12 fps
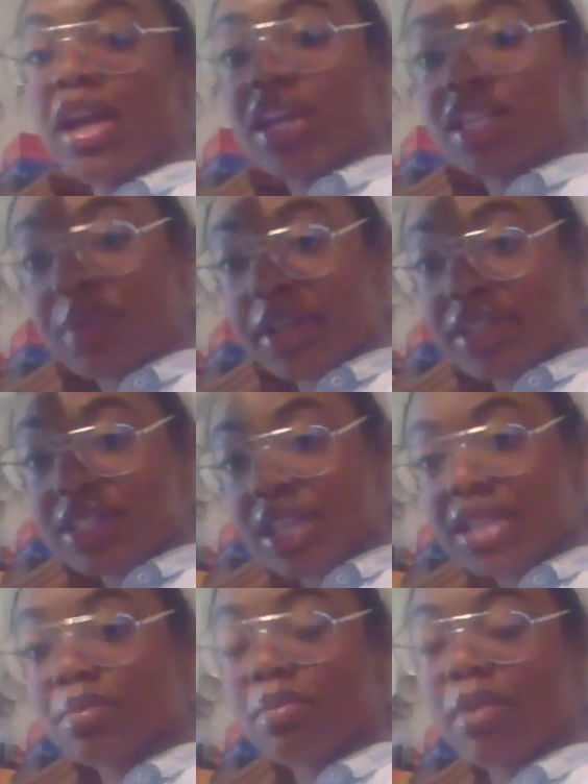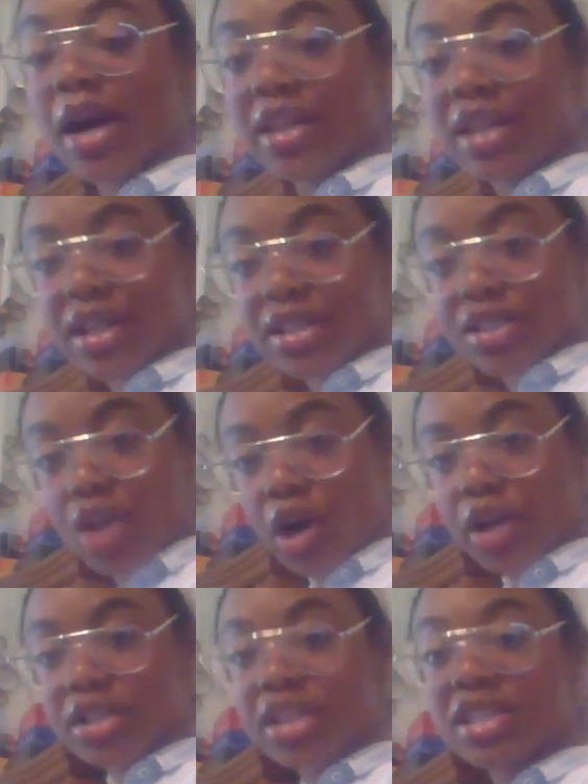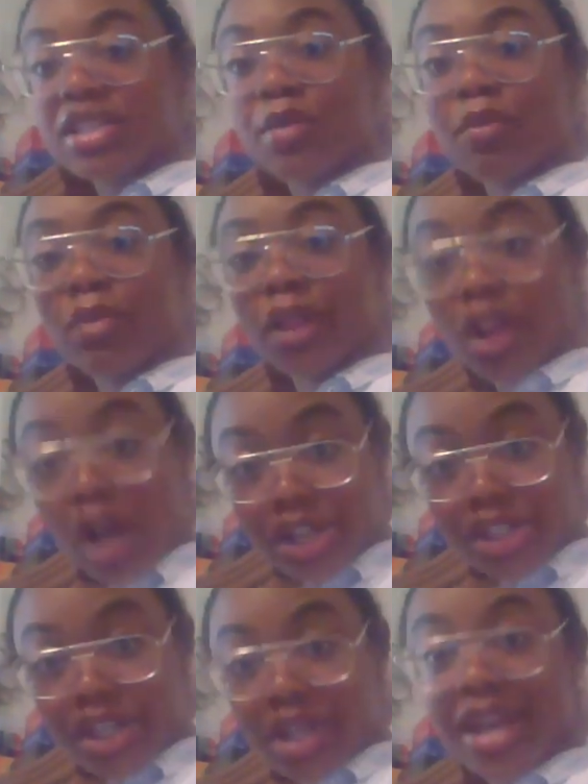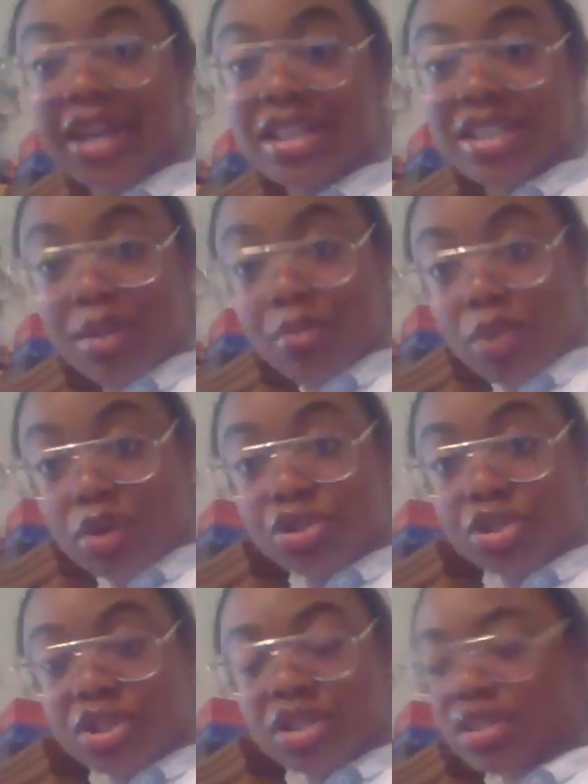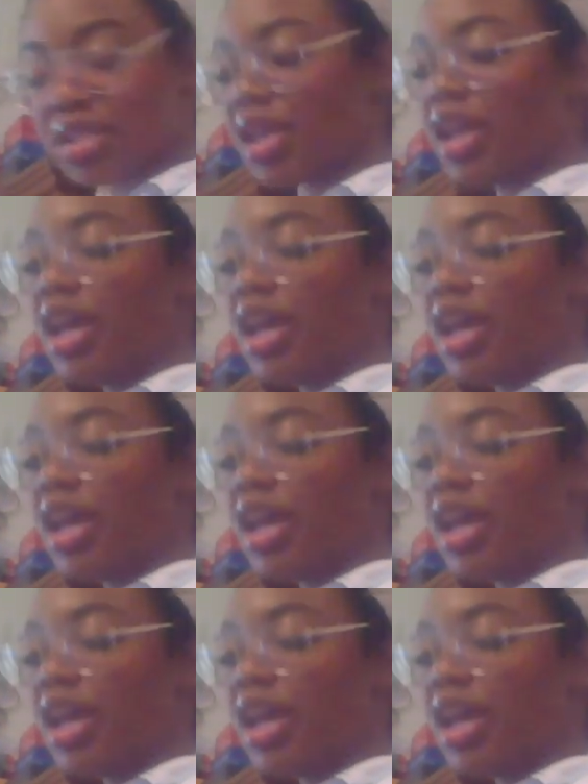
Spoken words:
he's balancing his mind and his heart, his logic and his emotions,